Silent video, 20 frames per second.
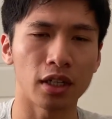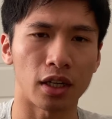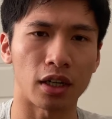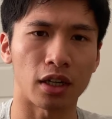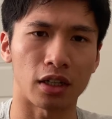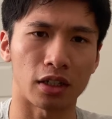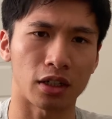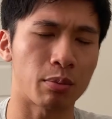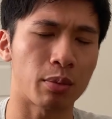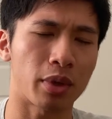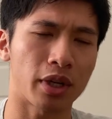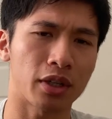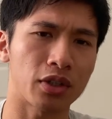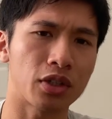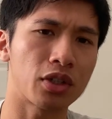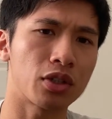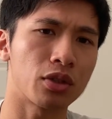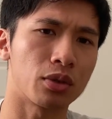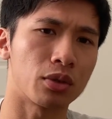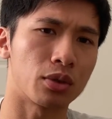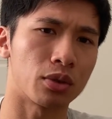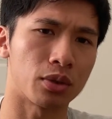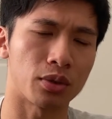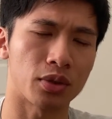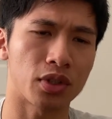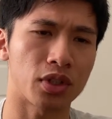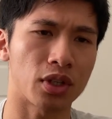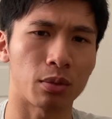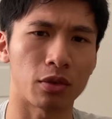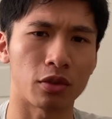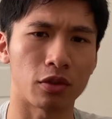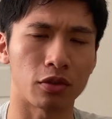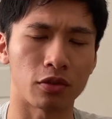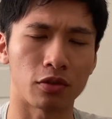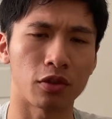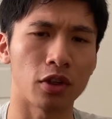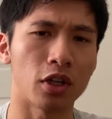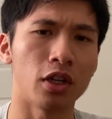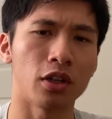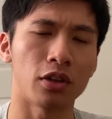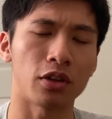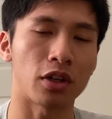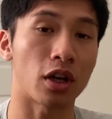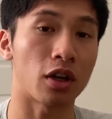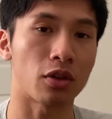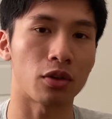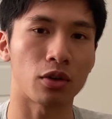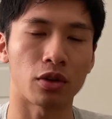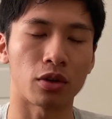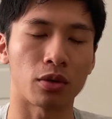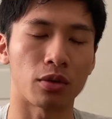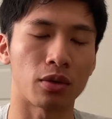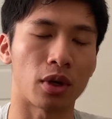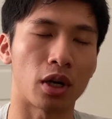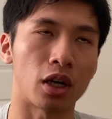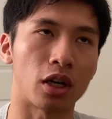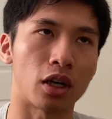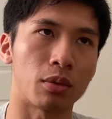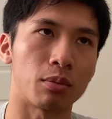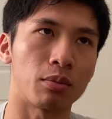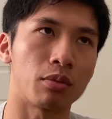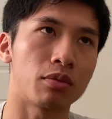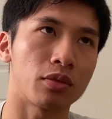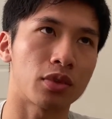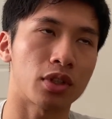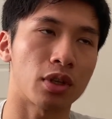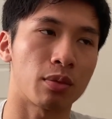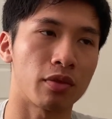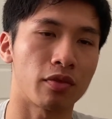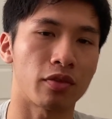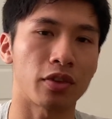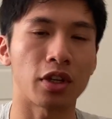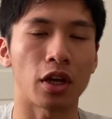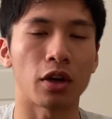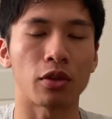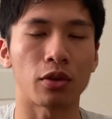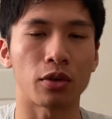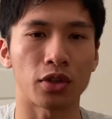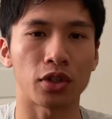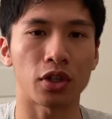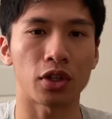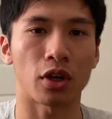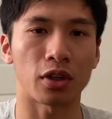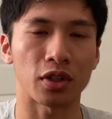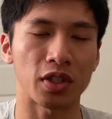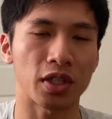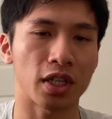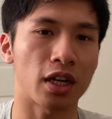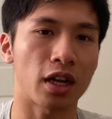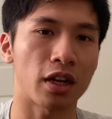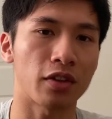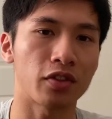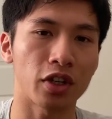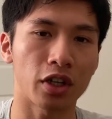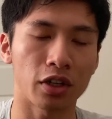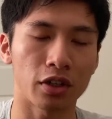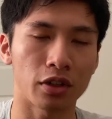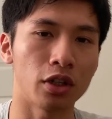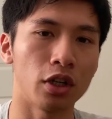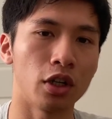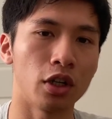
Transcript: uh, compared to some of the other um, some of the other songs that I've done,